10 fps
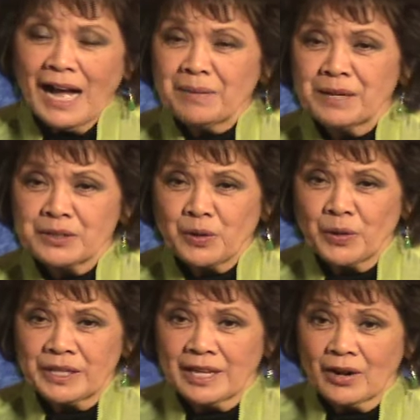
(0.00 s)
I'm not
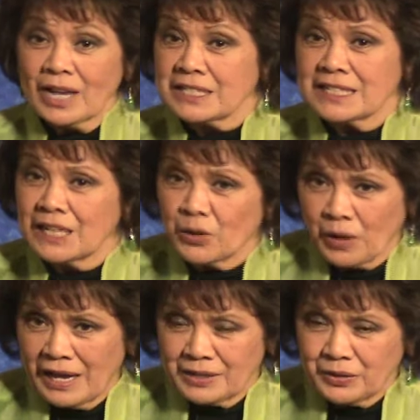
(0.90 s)
going there as an
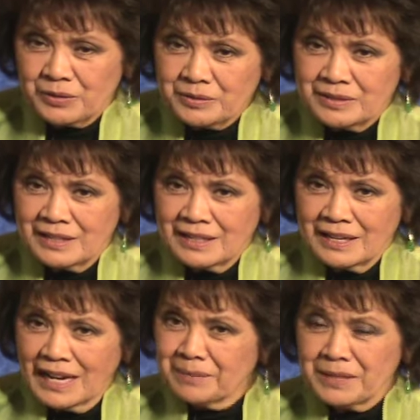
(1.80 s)
Ilocano.
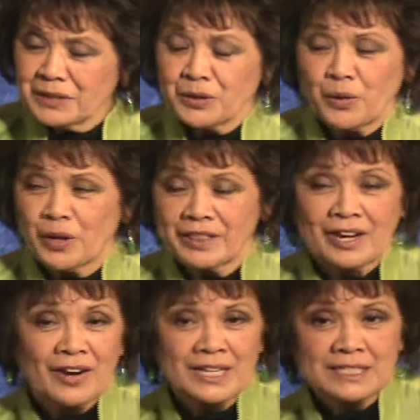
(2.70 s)
I'm not going
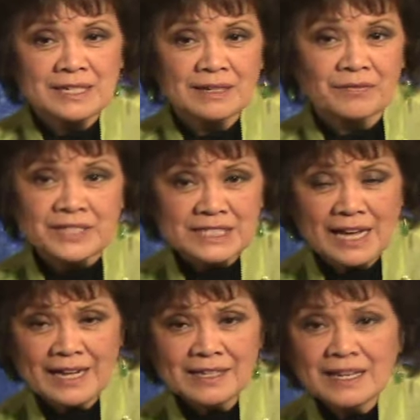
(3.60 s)
there as a
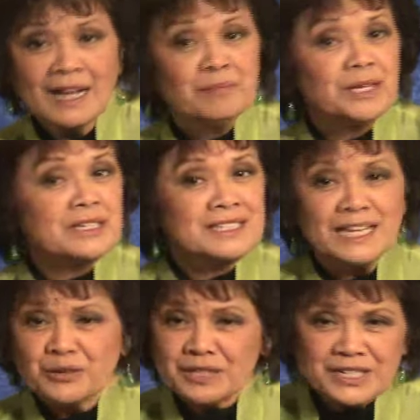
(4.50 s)
Visayan, because
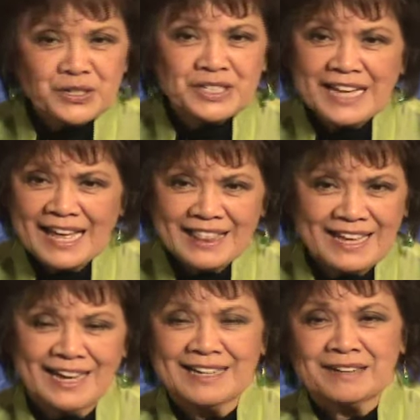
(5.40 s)
they don't understand
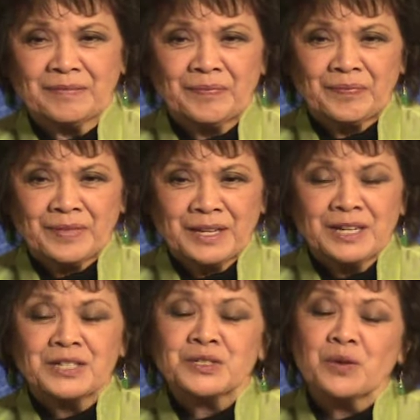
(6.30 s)
that.
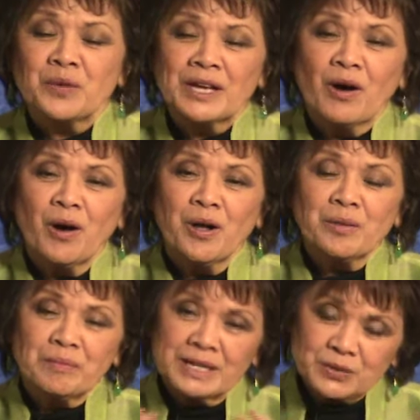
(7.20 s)
So we
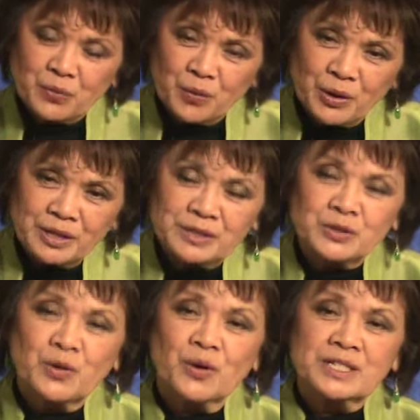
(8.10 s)
all must
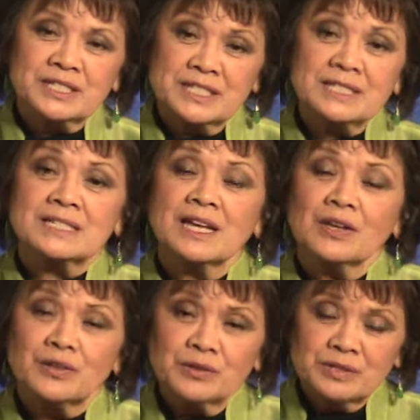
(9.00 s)
work towards this
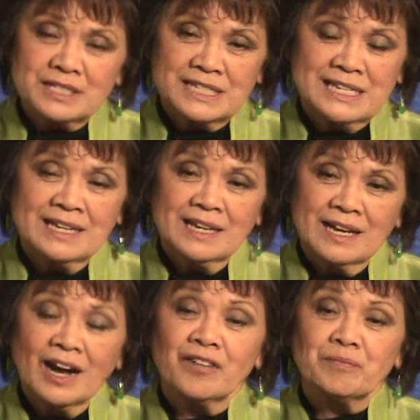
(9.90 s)
unity
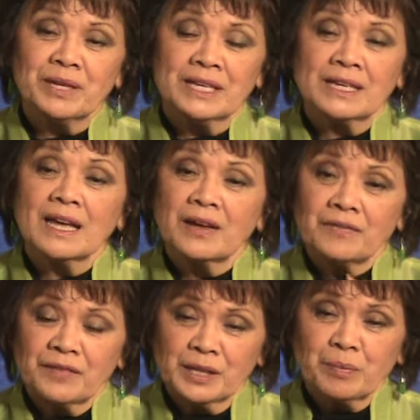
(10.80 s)
of being
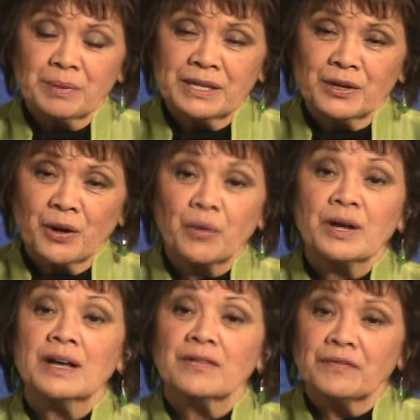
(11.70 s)
Filipino,
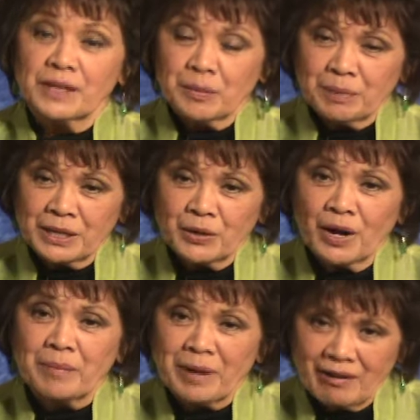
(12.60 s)
Filipino
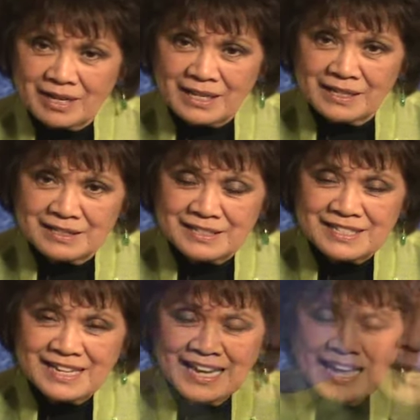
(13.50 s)
Americans.